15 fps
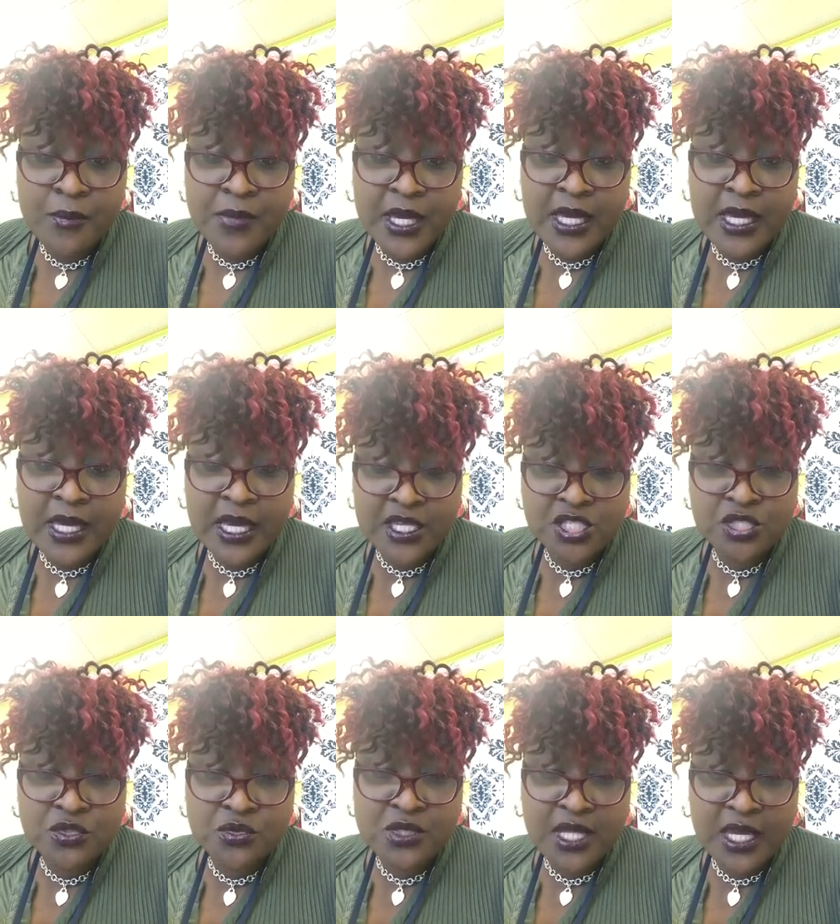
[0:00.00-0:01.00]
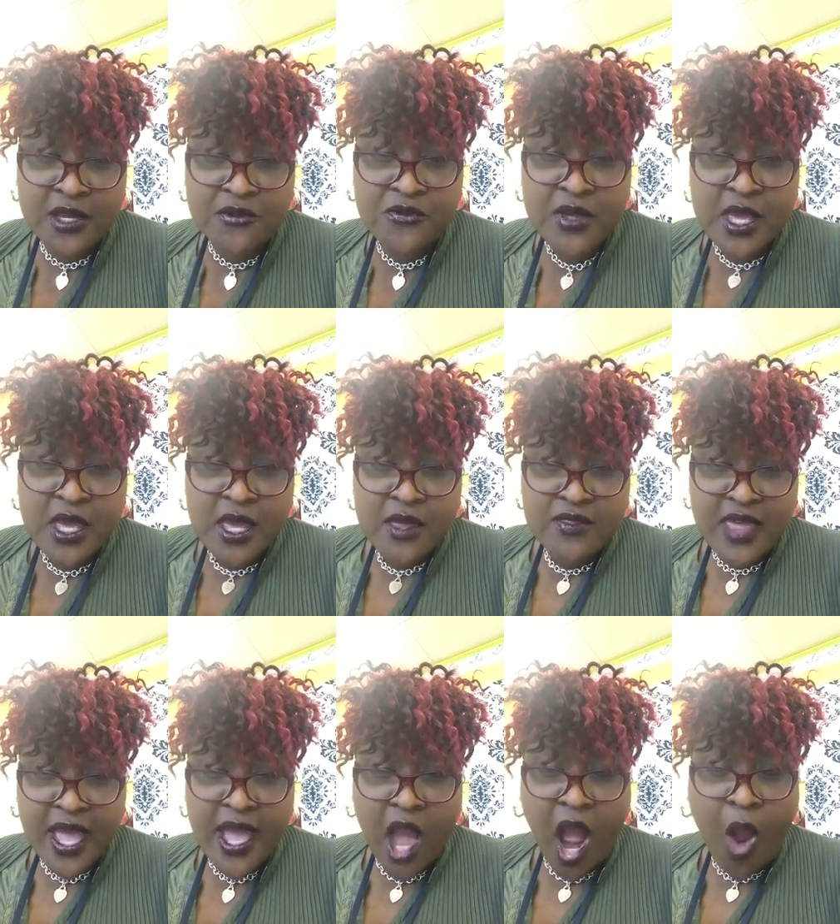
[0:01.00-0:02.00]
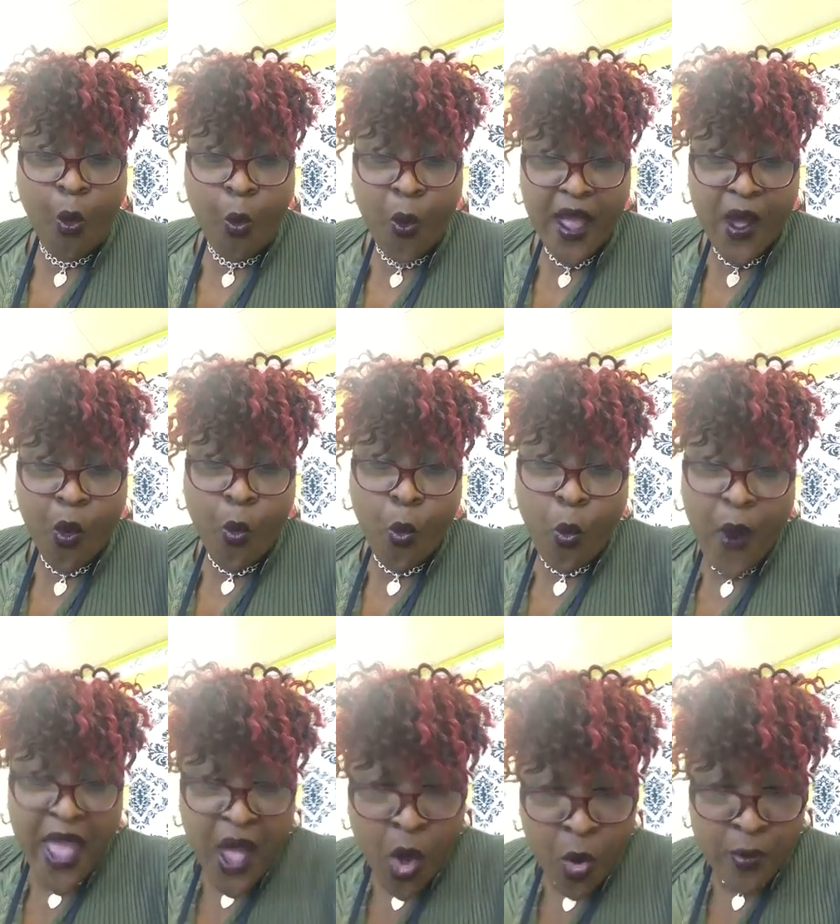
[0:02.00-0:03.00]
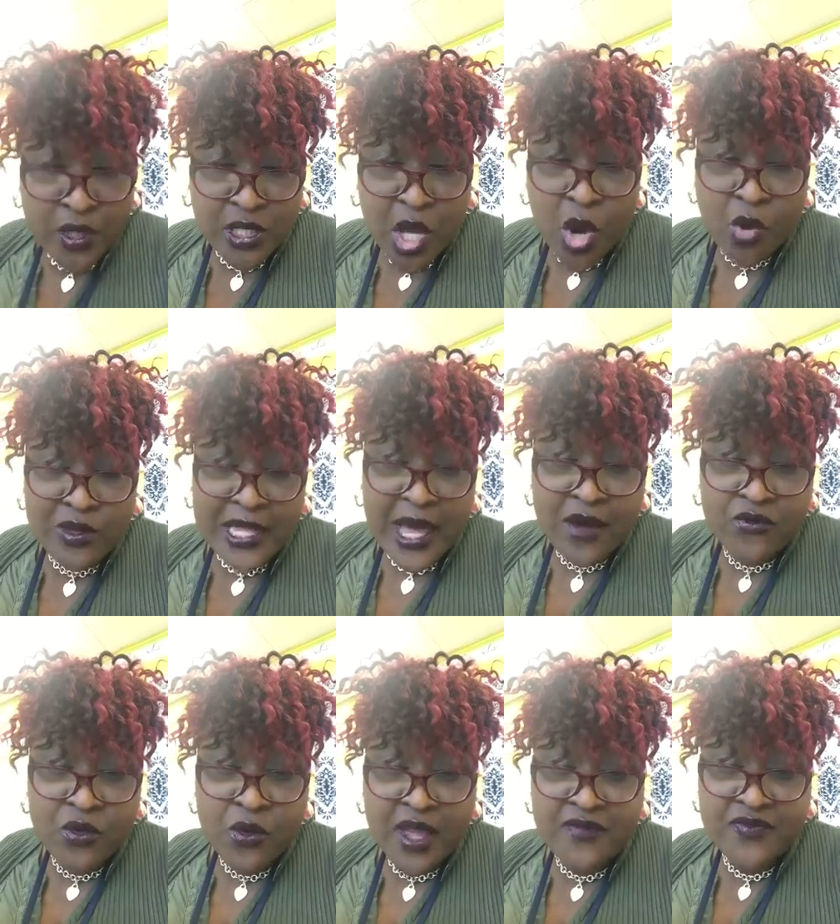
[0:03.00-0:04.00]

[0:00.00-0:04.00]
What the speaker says: be issued if they are well below level,